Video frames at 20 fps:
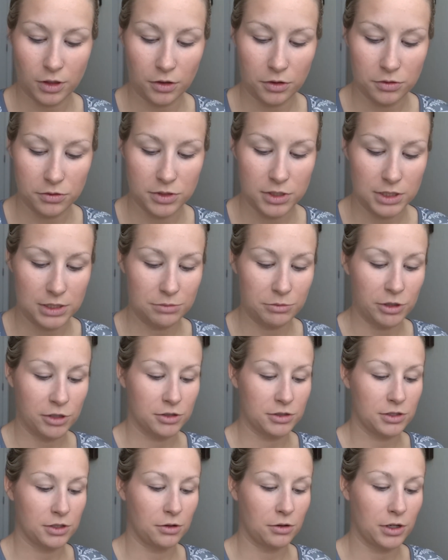I'll use this
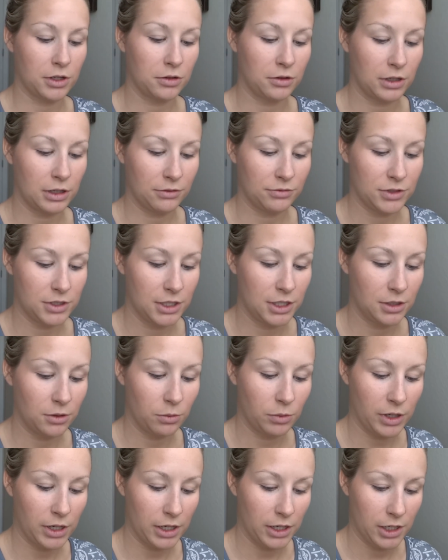mirror so I don't have to get
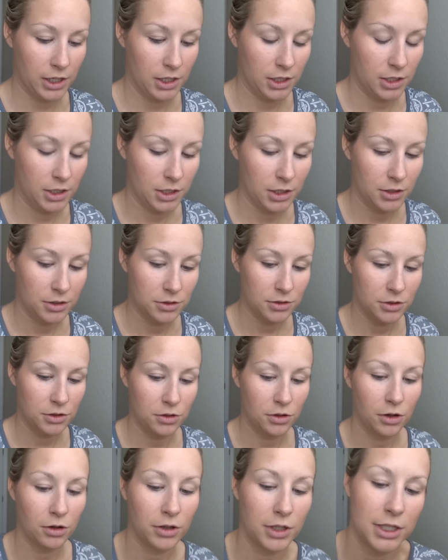away so
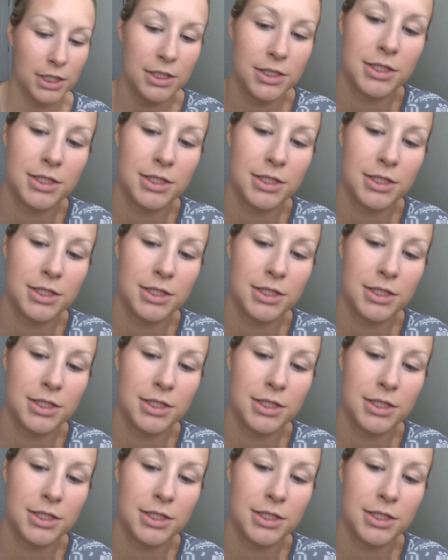y'all can